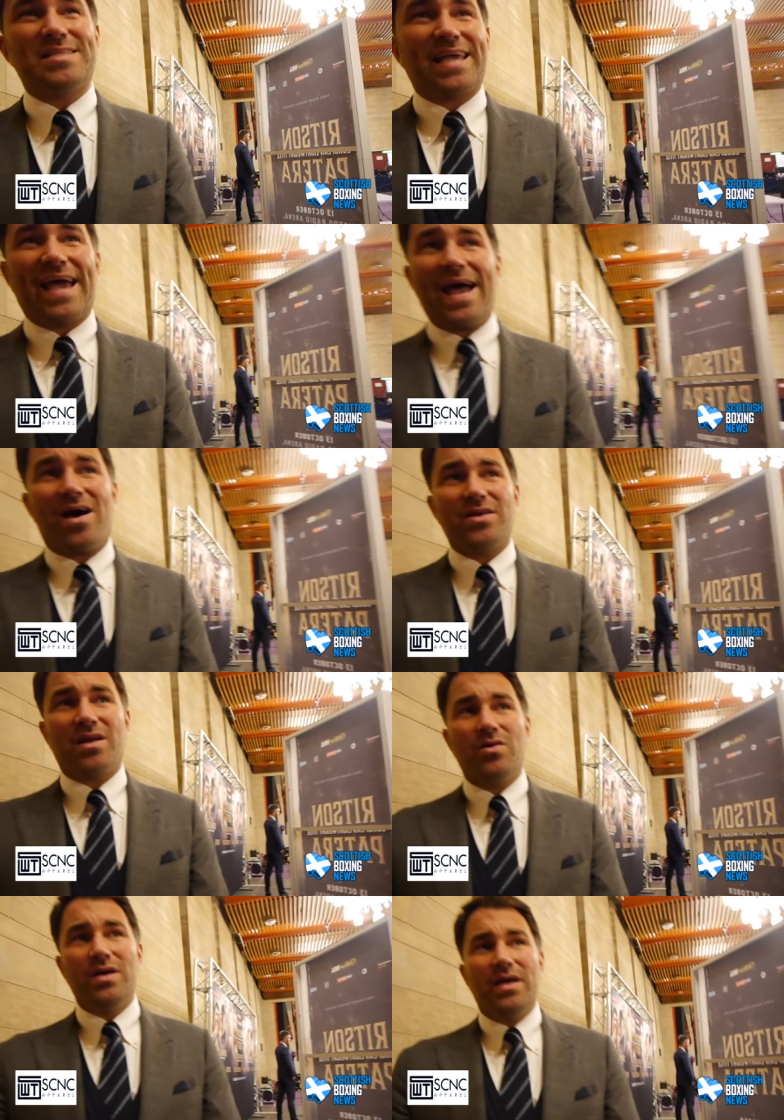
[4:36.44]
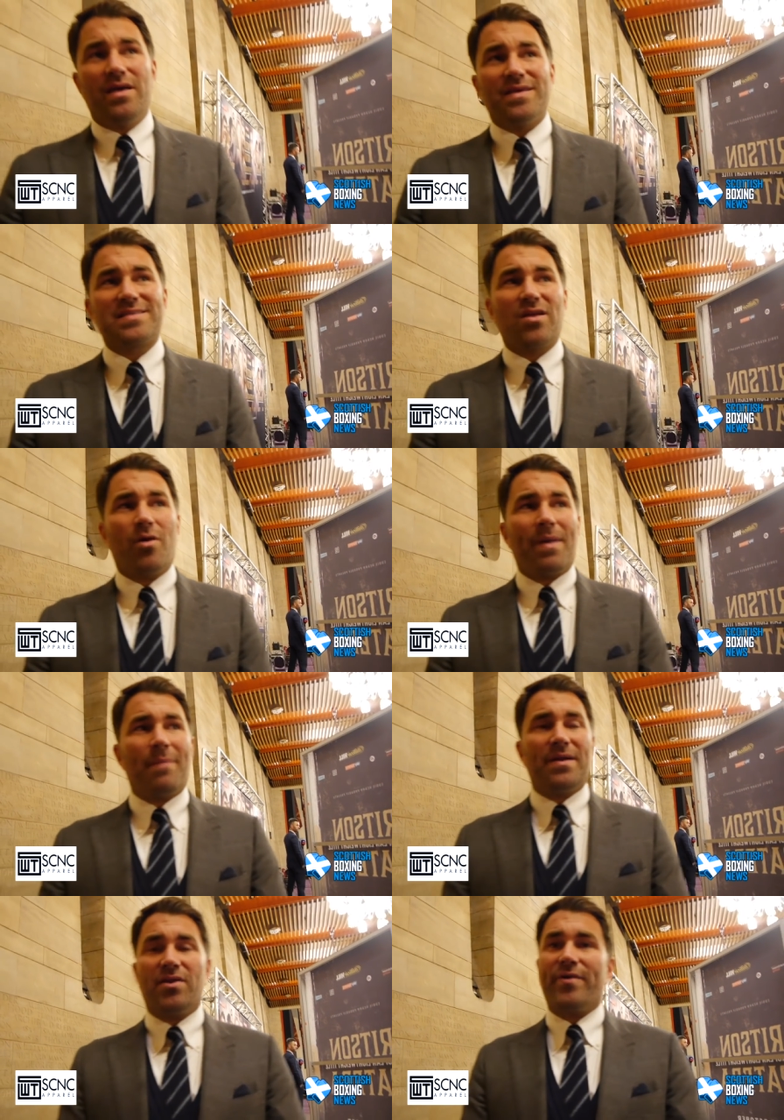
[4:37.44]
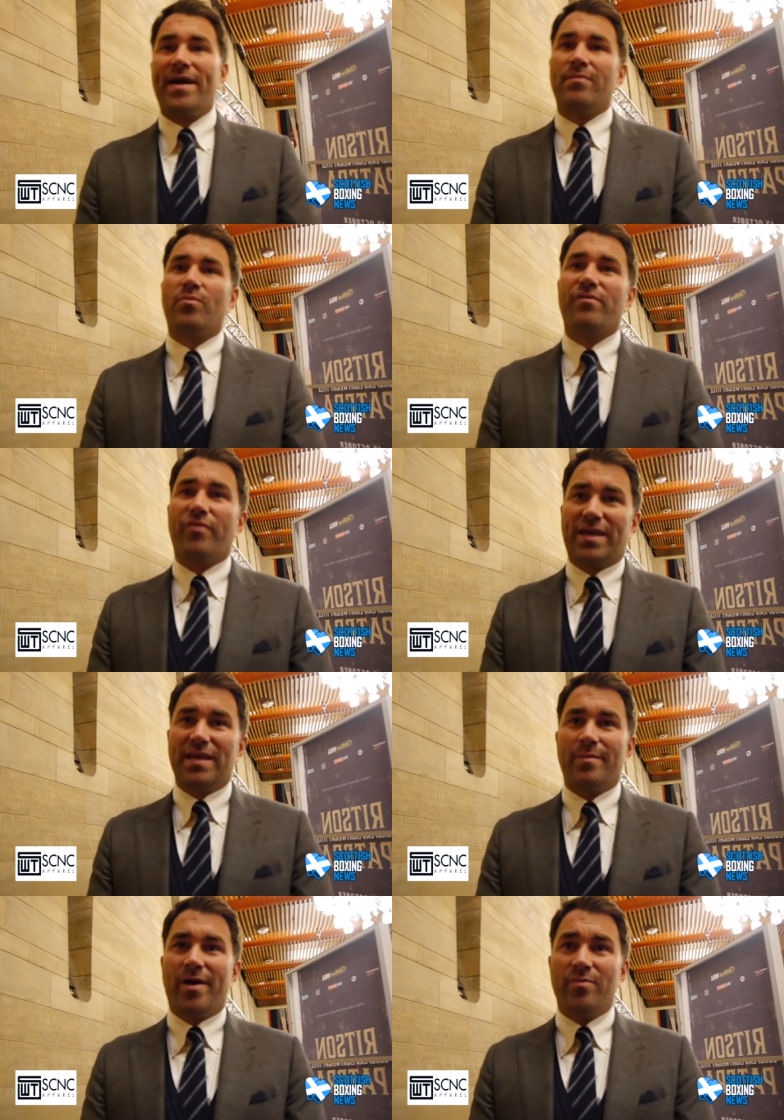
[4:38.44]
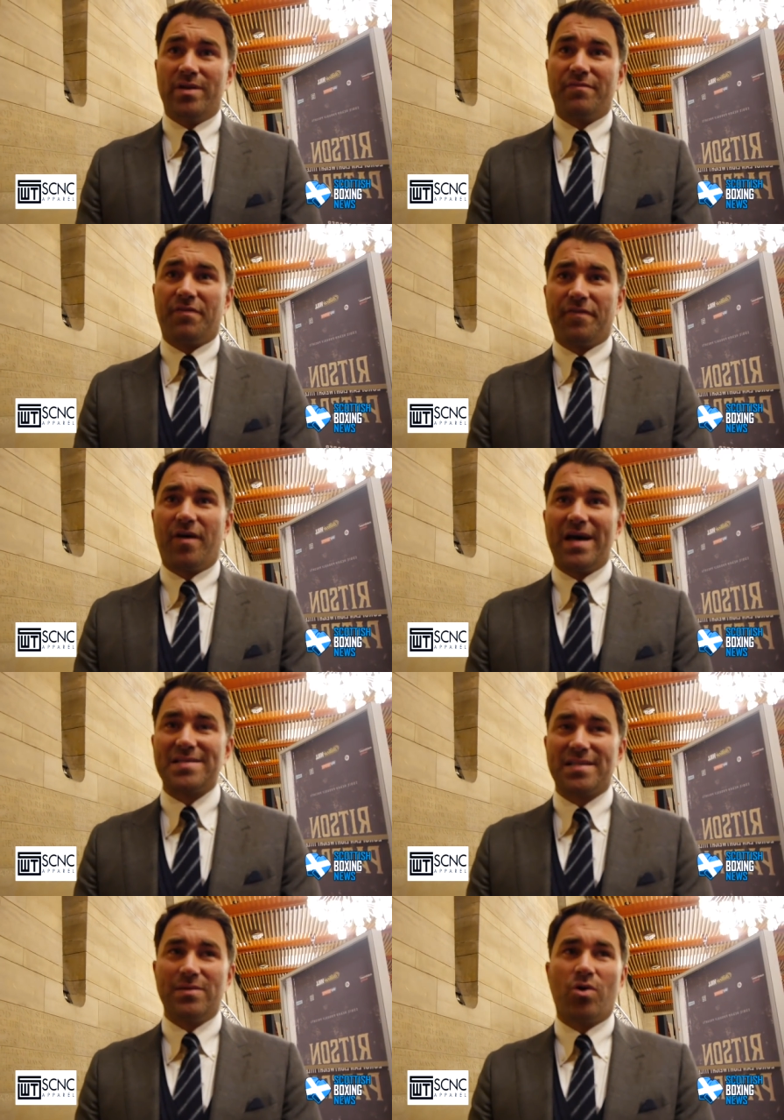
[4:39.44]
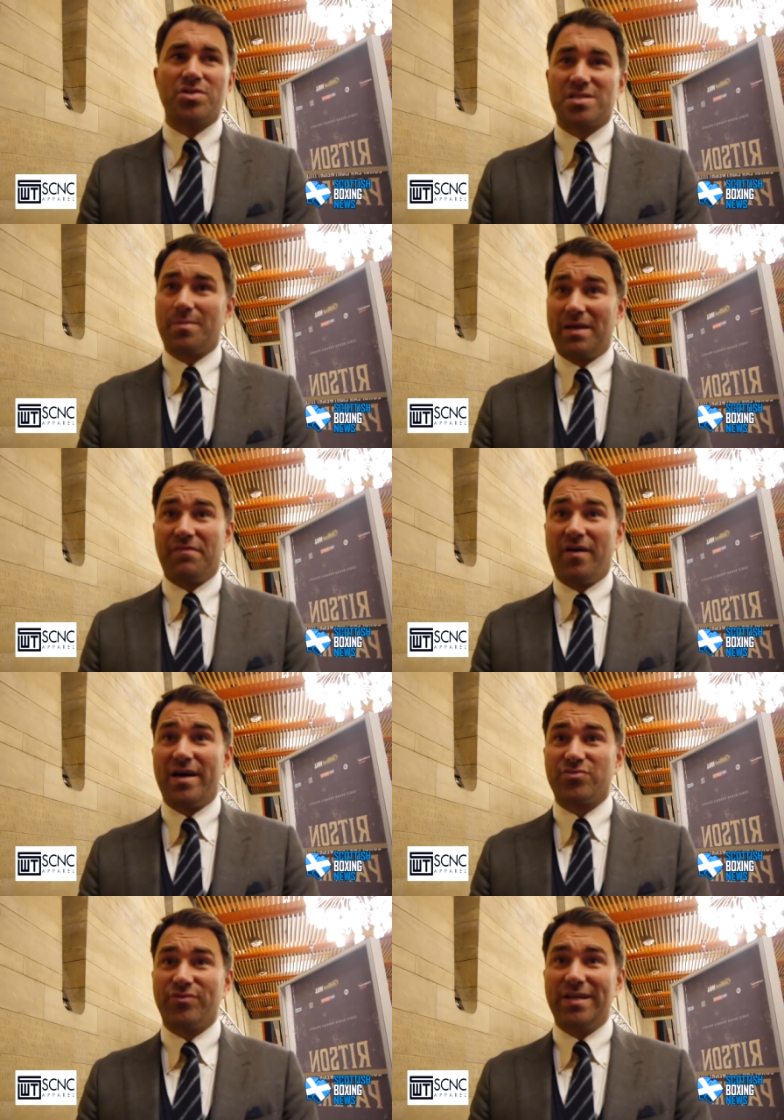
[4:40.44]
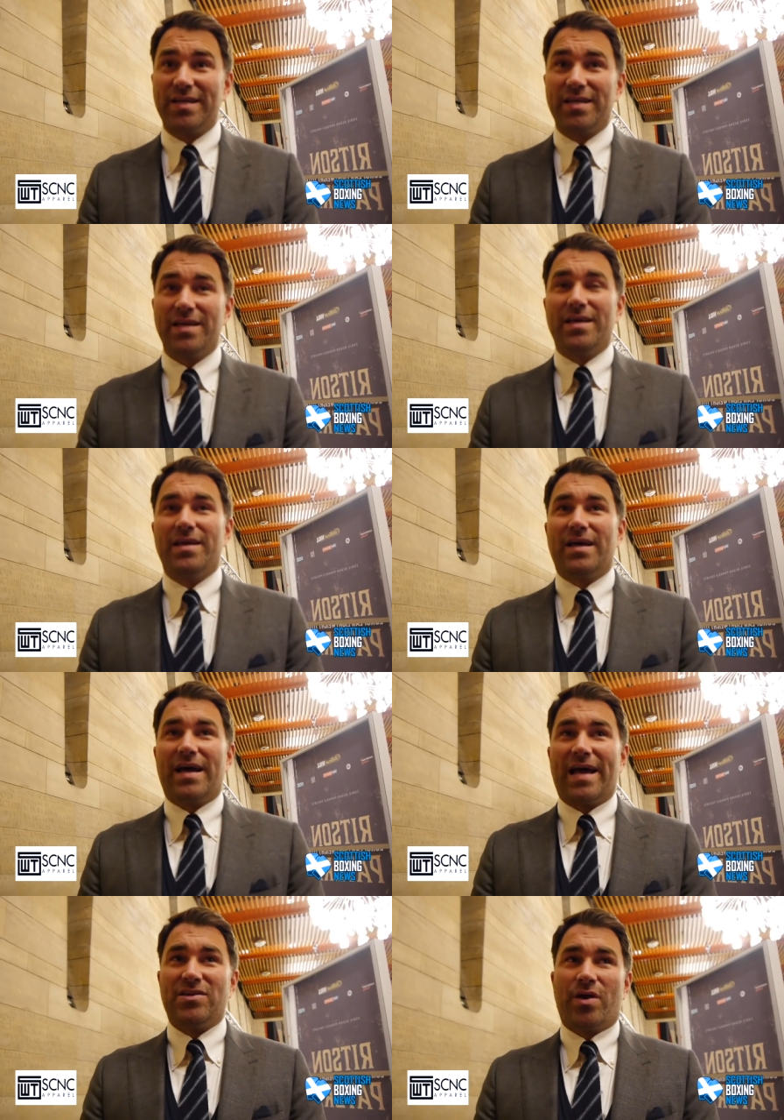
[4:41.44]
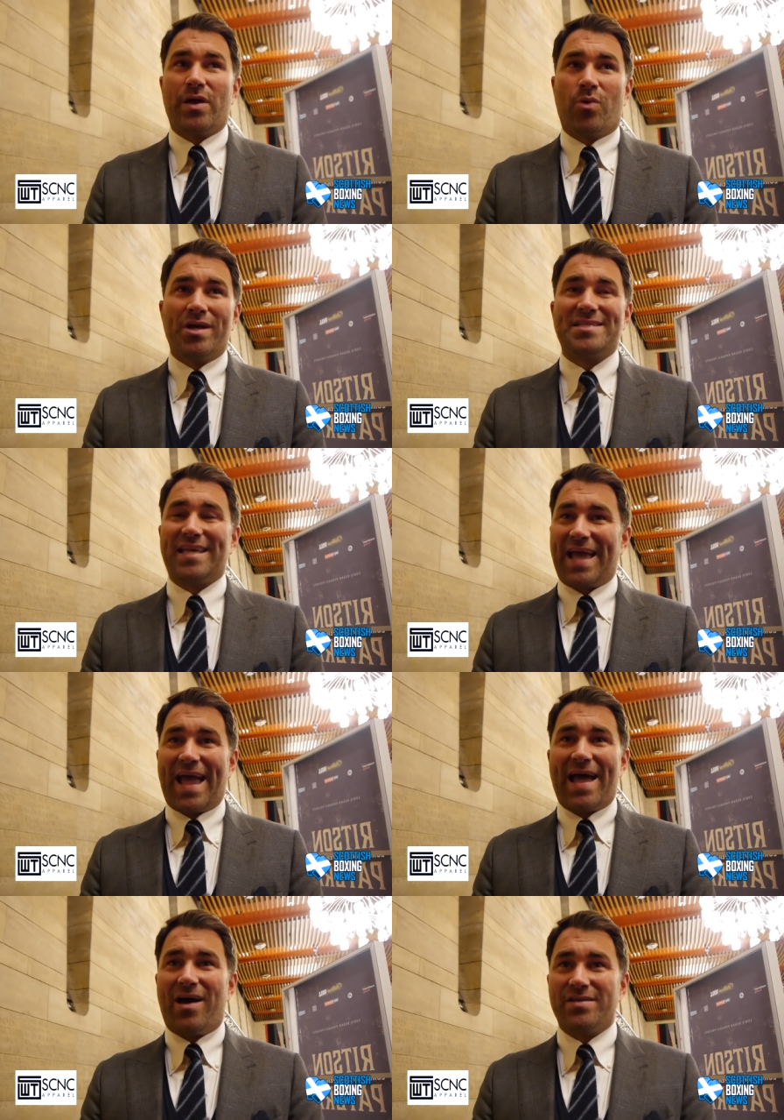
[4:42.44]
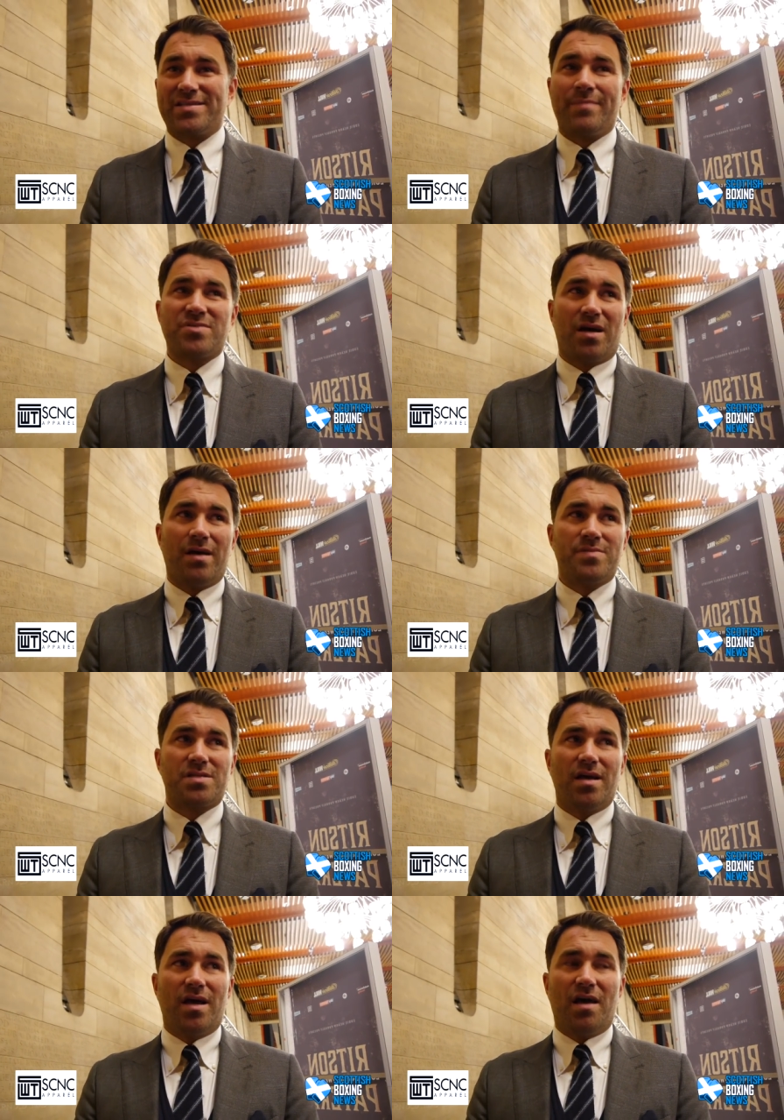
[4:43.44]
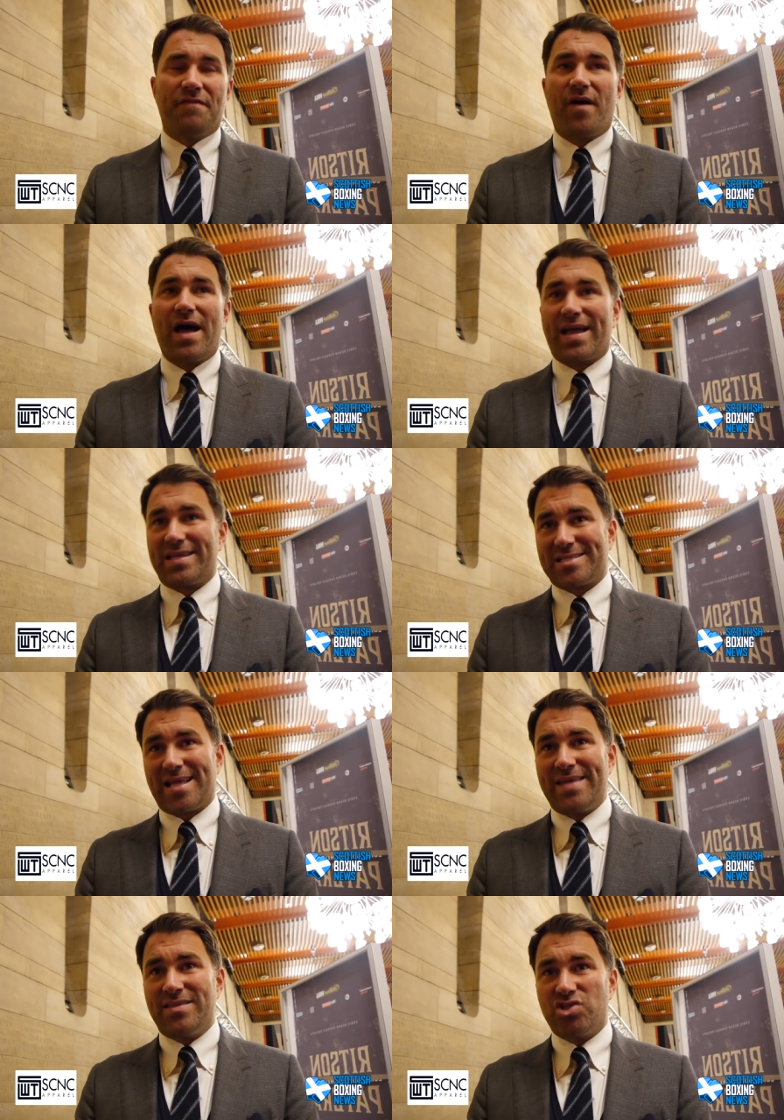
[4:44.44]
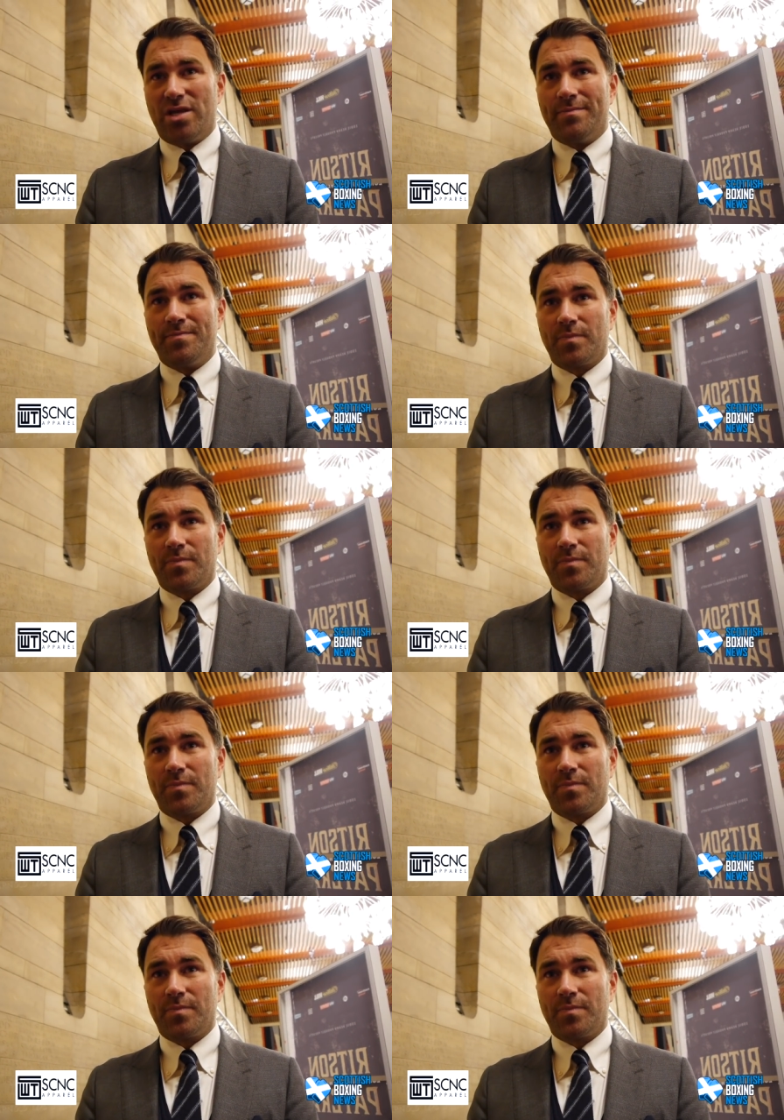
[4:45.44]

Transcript: to get out. You know, there's a lot bubbling around with Ricky at the moment for fights, and he wants the big fights really. And you know, he wanted to get out. And sometimes a fighter can stay in the gym